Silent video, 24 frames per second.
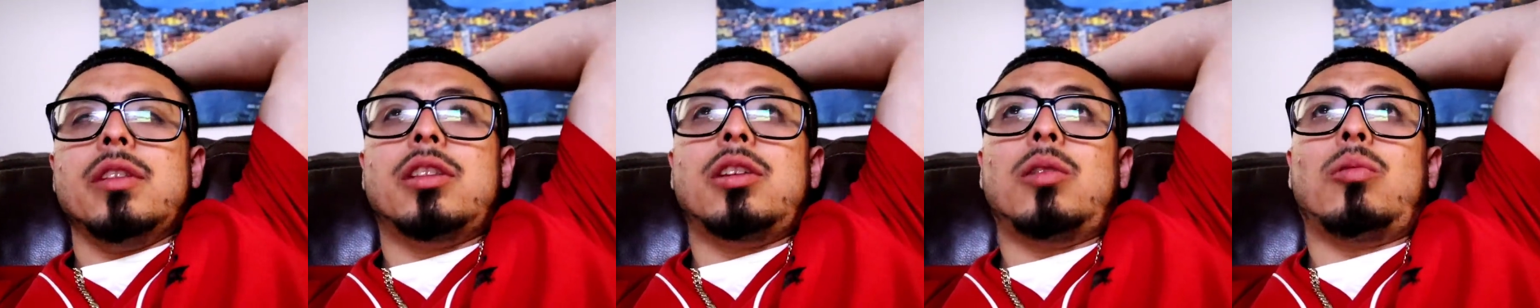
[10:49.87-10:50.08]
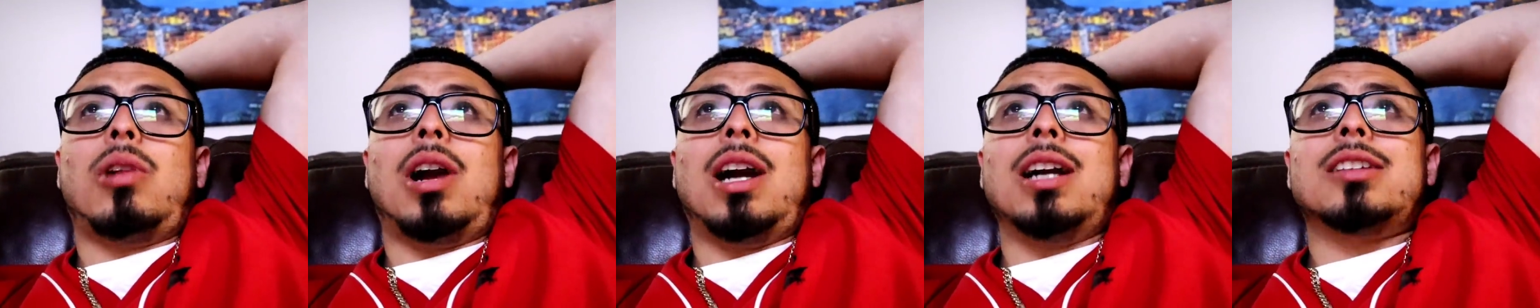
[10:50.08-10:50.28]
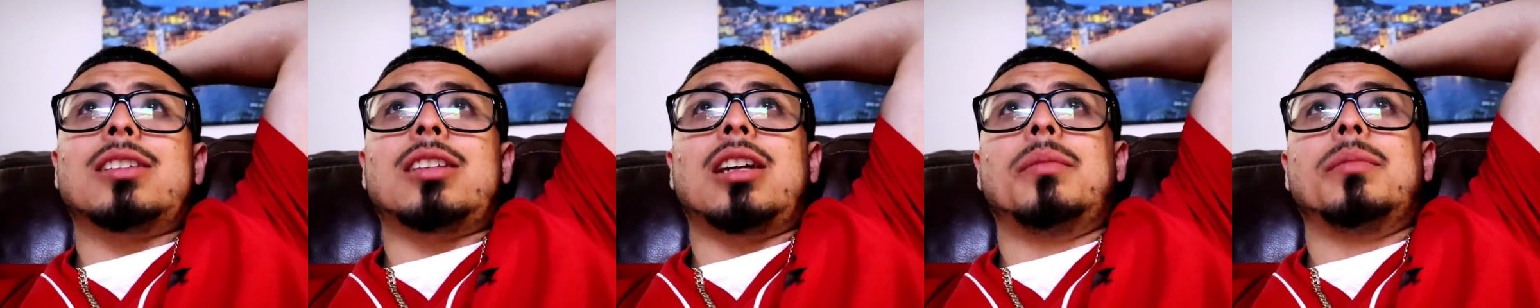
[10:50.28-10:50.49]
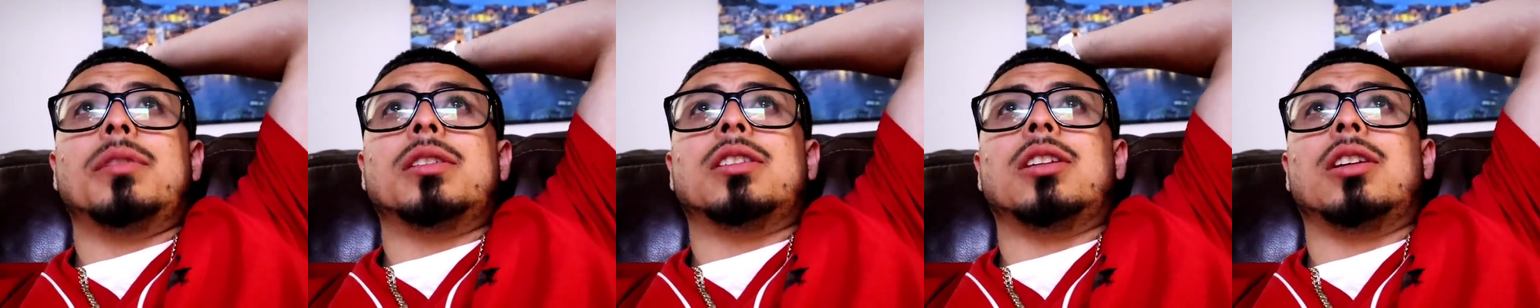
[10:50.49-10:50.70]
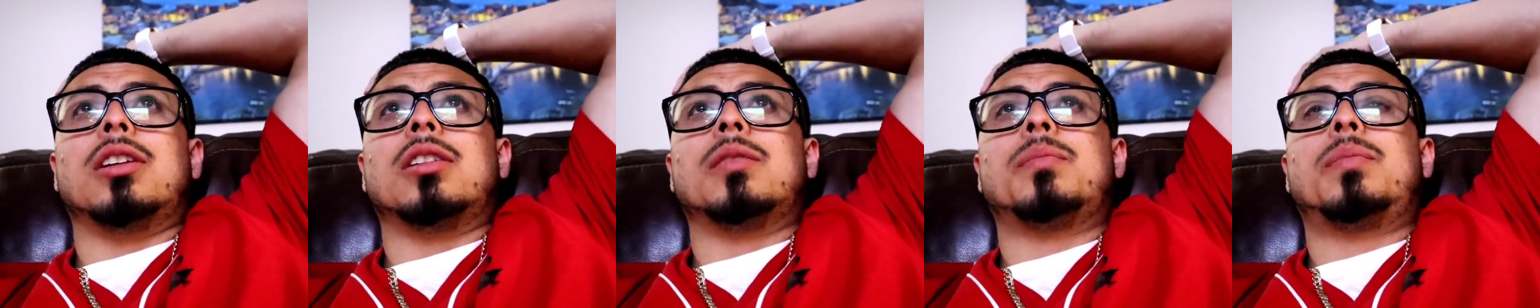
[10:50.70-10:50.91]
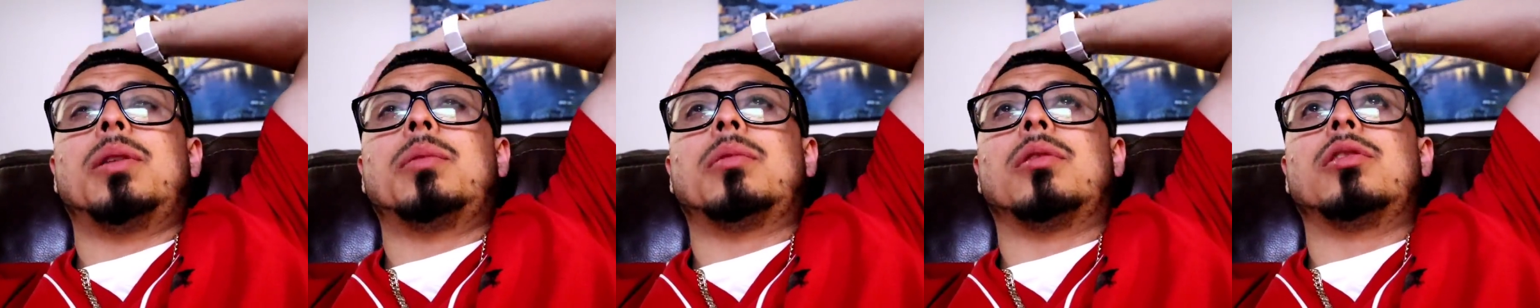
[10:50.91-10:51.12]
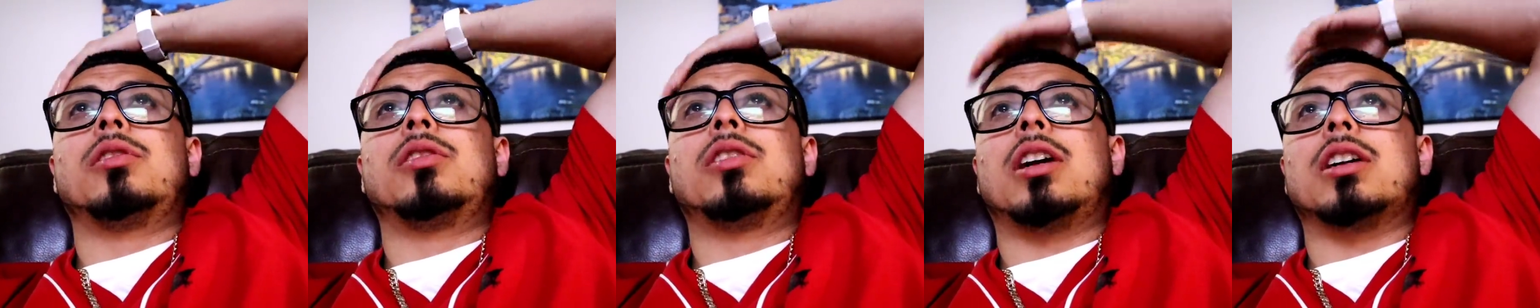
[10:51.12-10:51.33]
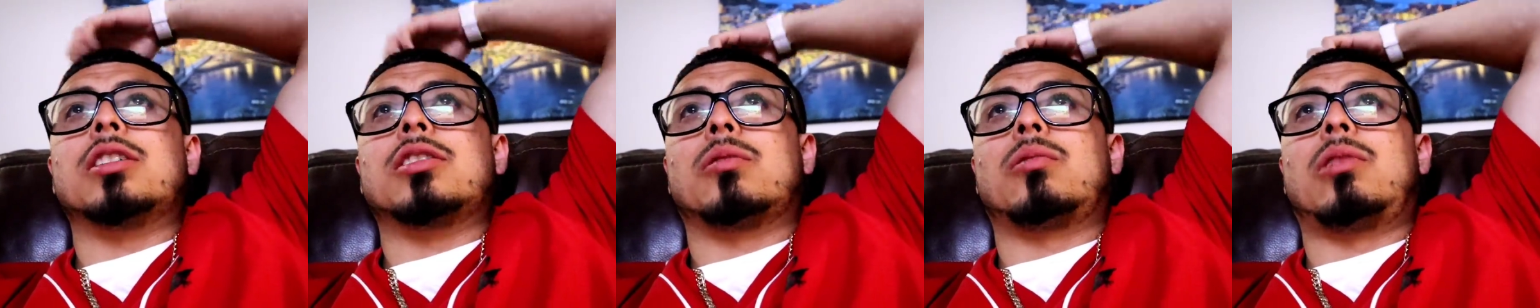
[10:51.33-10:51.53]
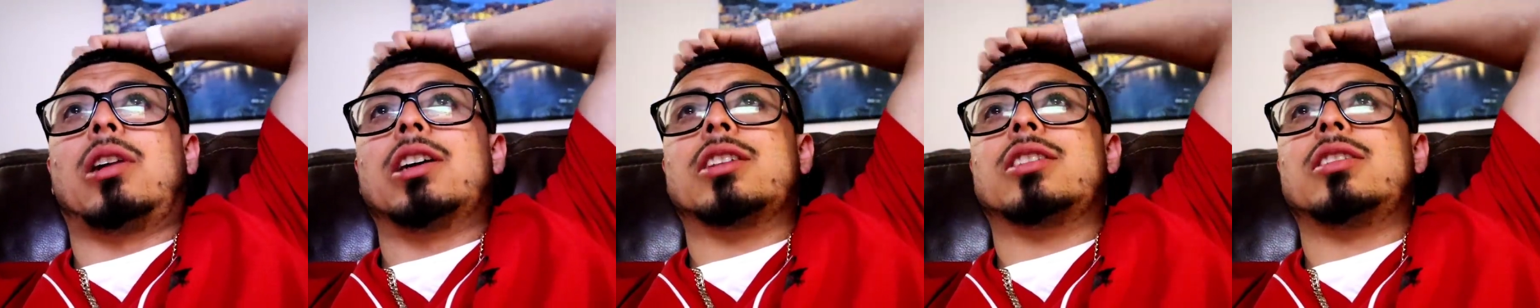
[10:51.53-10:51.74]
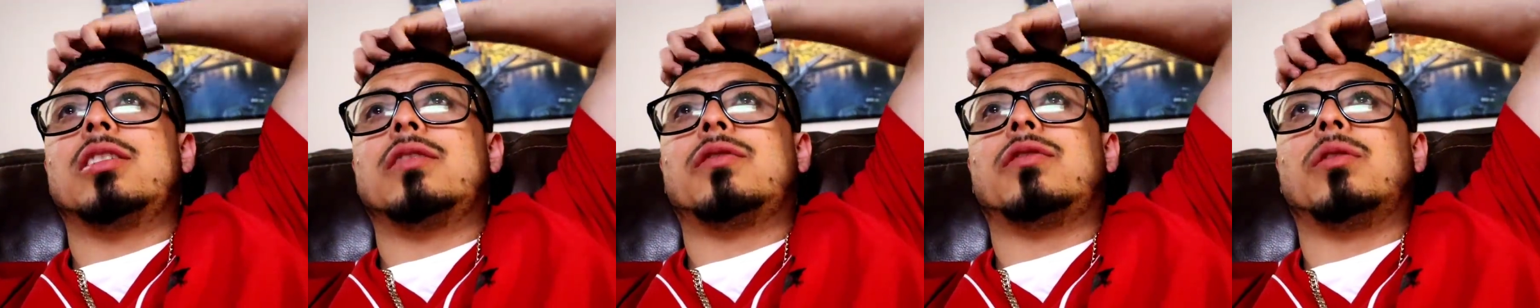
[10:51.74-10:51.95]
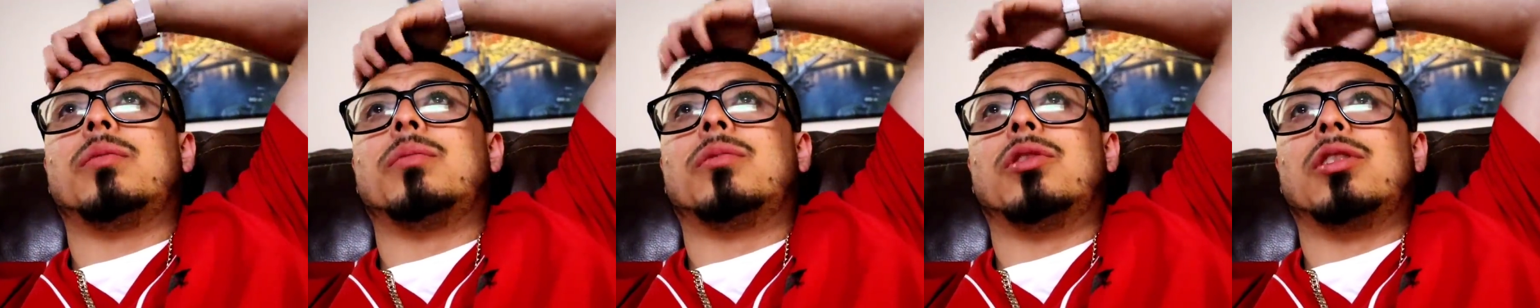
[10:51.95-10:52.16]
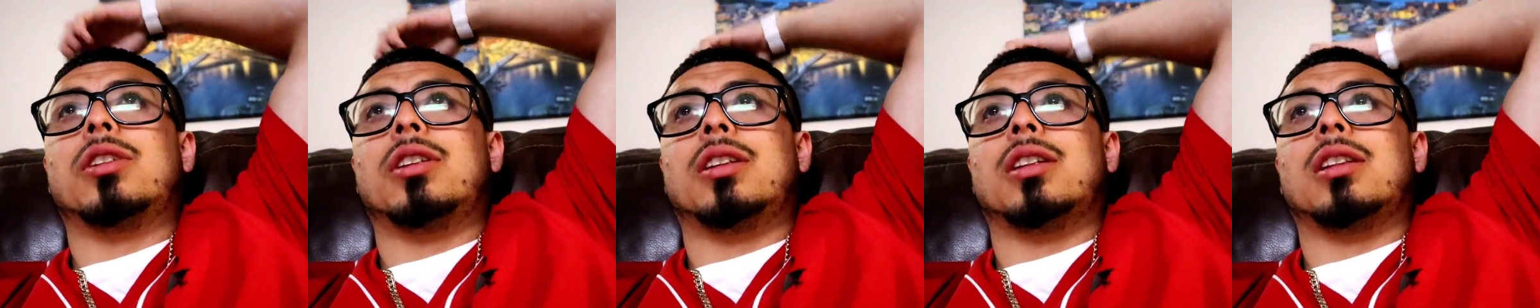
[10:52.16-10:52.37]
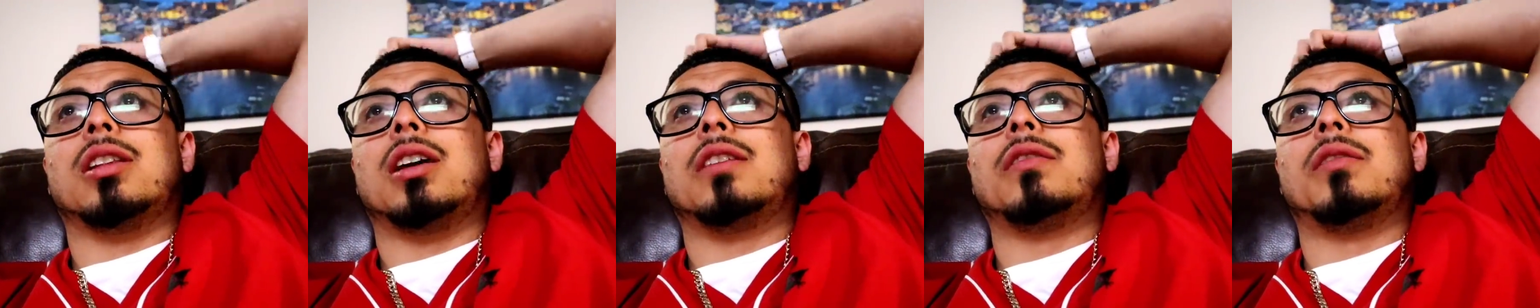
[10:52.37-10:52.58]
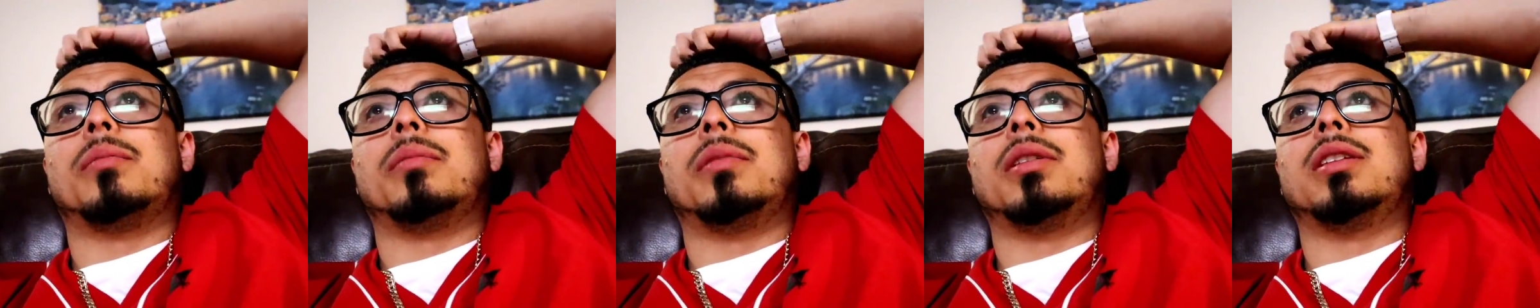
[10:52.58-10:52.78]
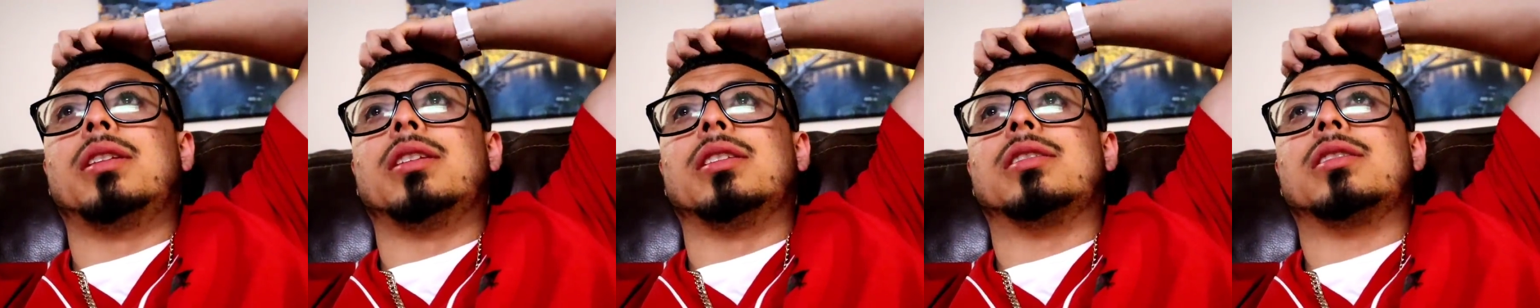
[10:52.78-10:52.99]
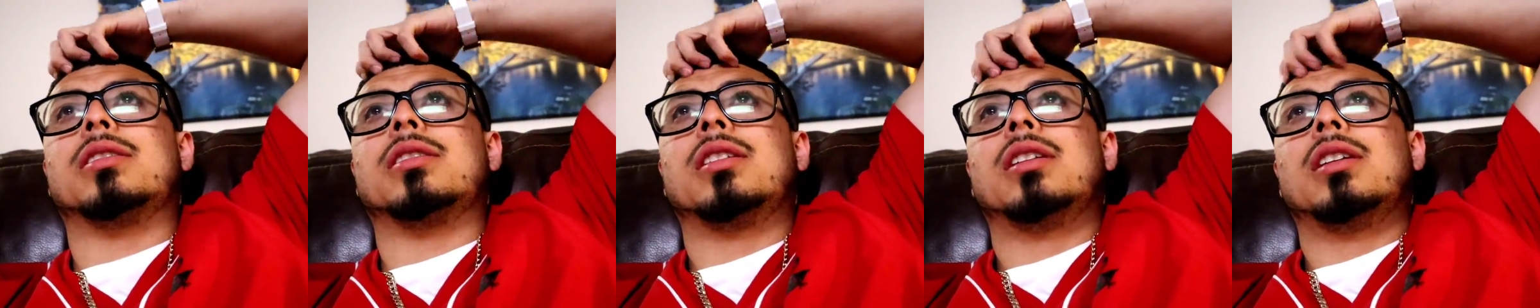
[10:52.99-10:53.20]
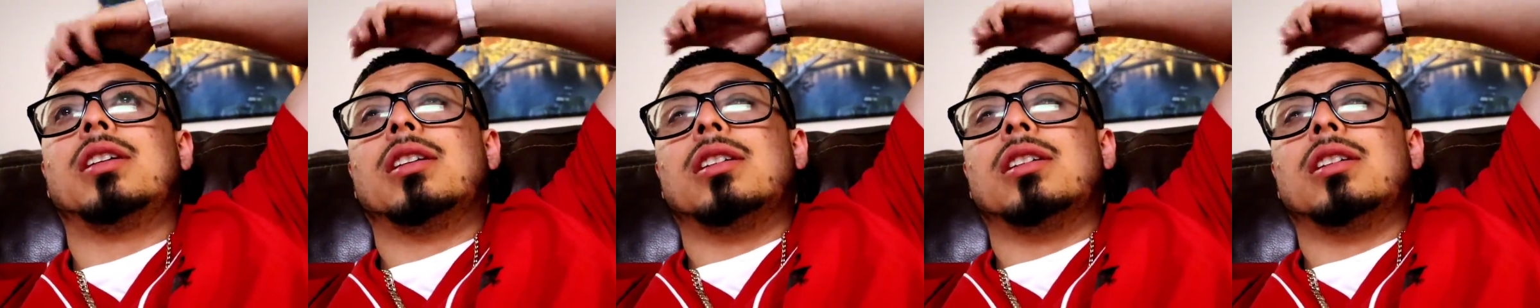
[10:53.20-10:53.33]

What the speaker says: the watch time is there. People, you guys are watching it for more than 11 minutes,